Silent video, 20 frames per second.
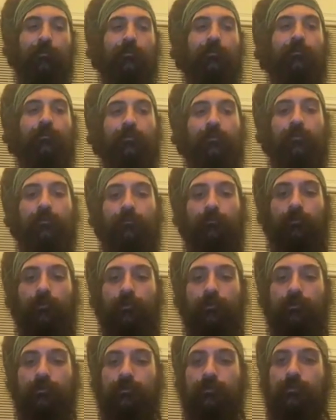The other one
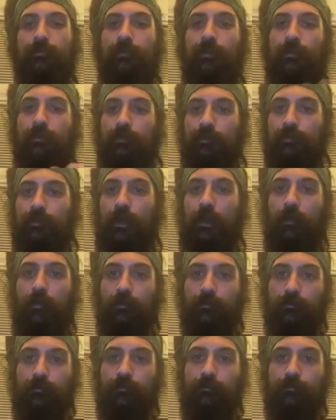is to say these
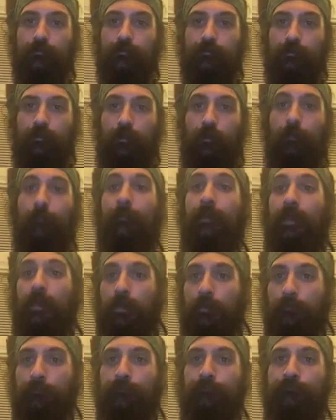characters are
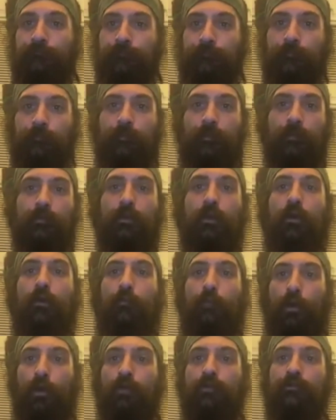me. It's all
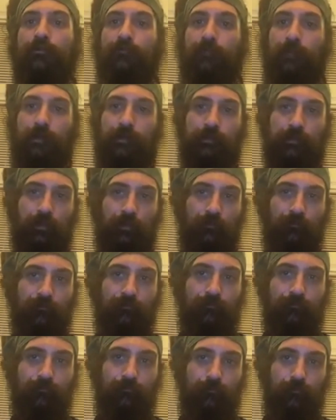parts of myself.
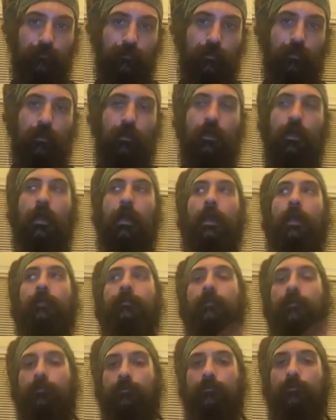And
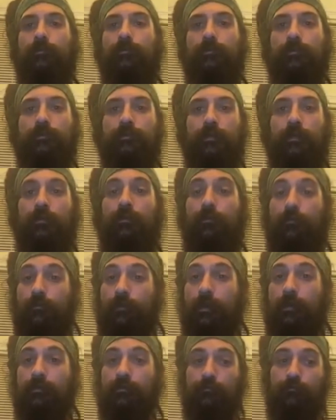the other one is to say, no,
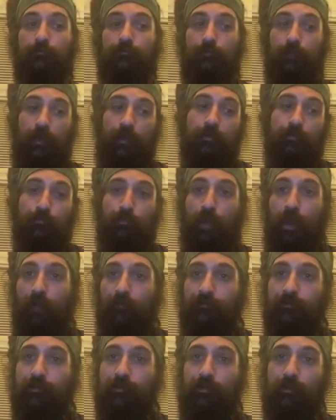that's
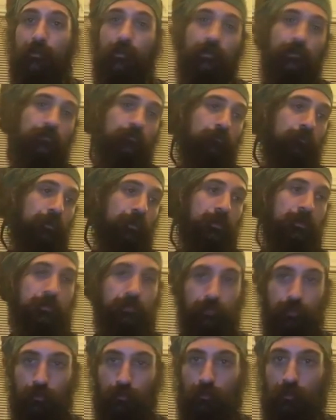prophecy, that's me
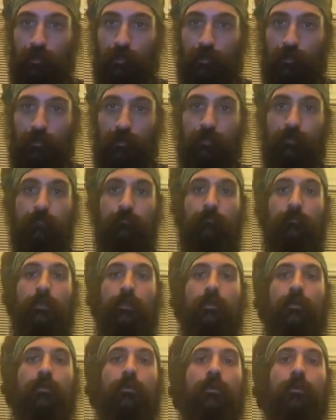intuiting, that's me